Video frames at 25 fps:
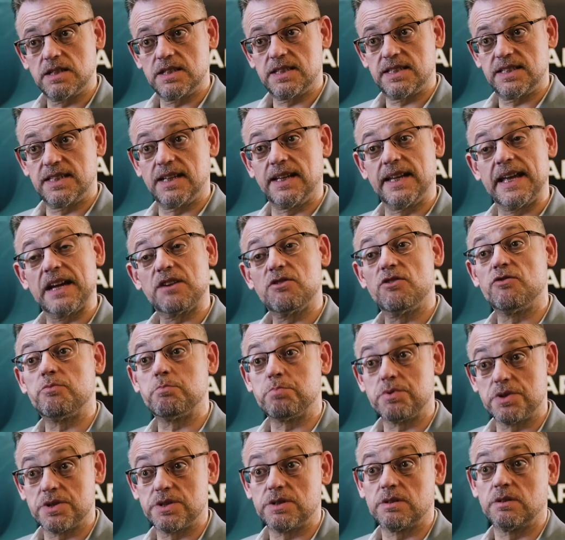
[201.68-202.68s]
the lack
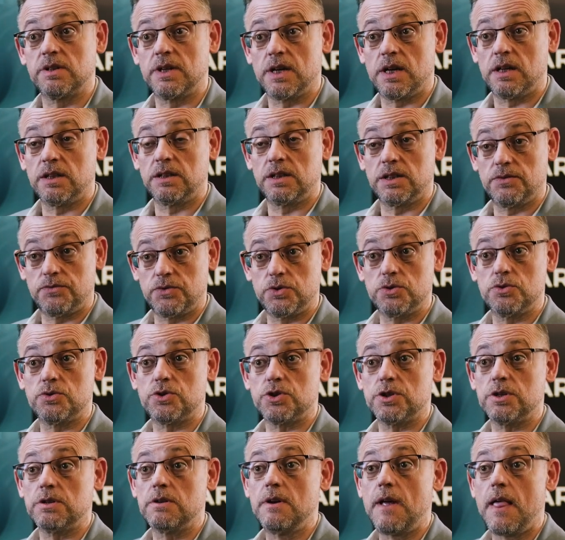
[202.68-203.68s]
of personnel in the
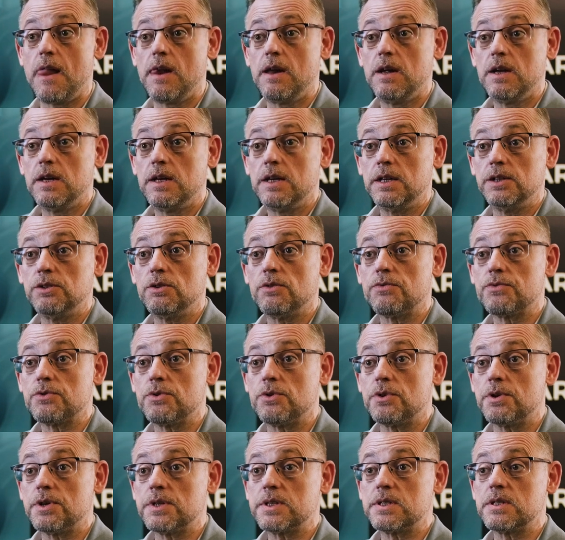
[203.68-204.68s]
future, and of
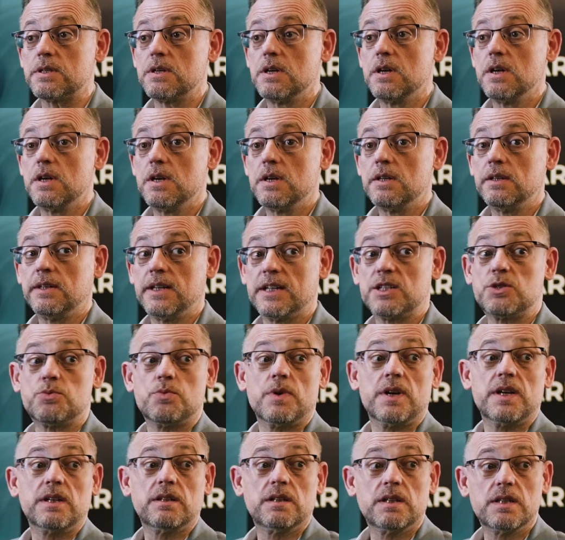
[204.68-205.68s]
course that's
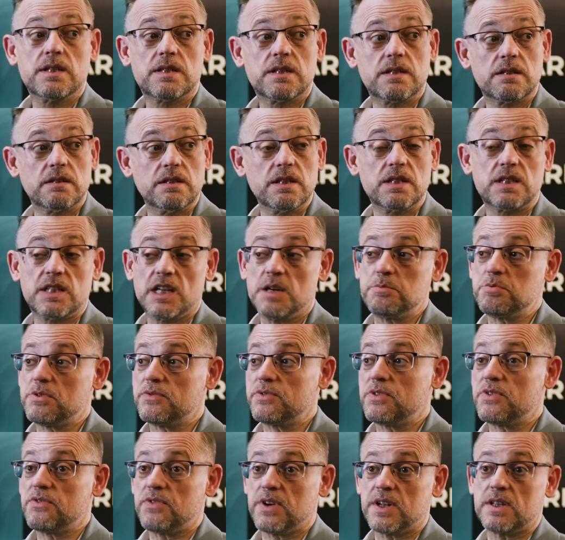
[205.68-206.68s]
why these type
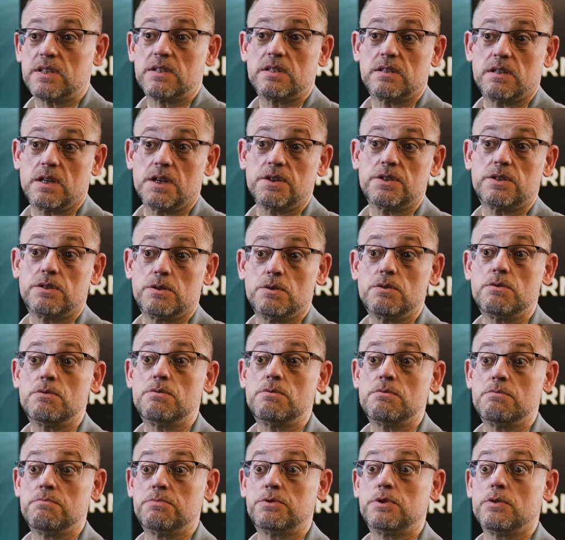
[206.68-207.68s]
of events are
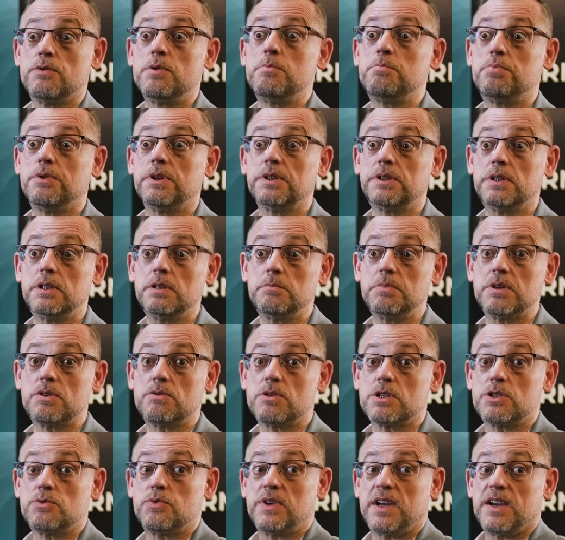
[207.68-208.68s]
so important,
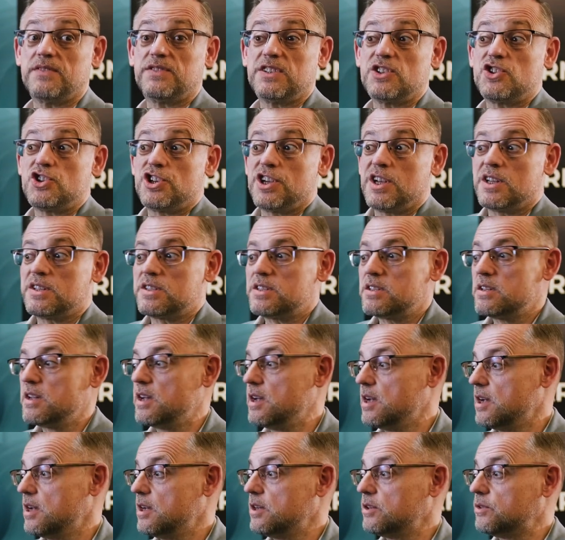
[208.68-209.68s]
because we have the chance
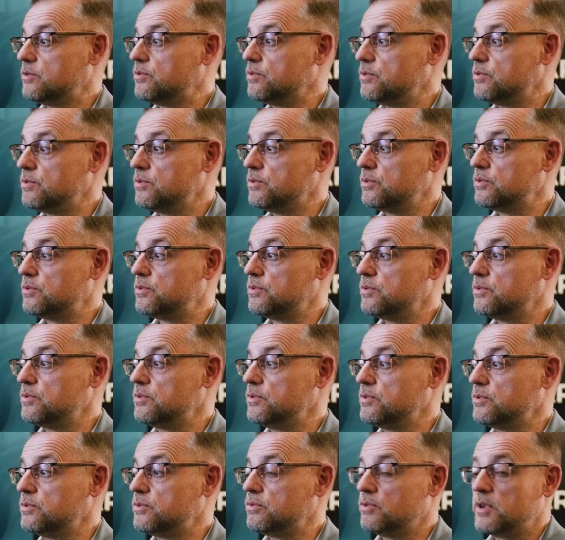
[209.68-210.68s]
to
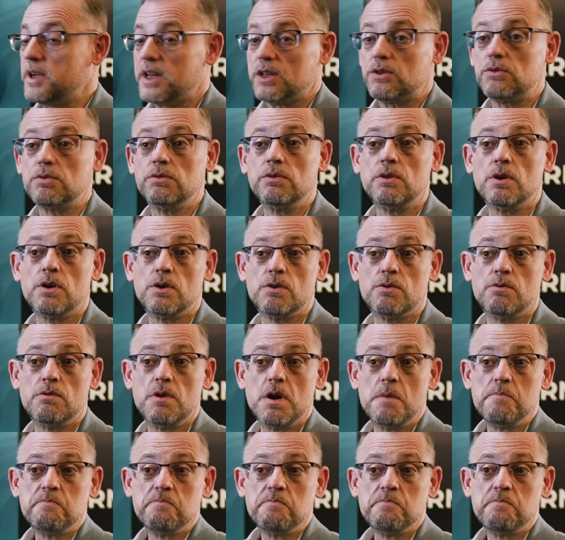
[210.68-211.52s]
get to know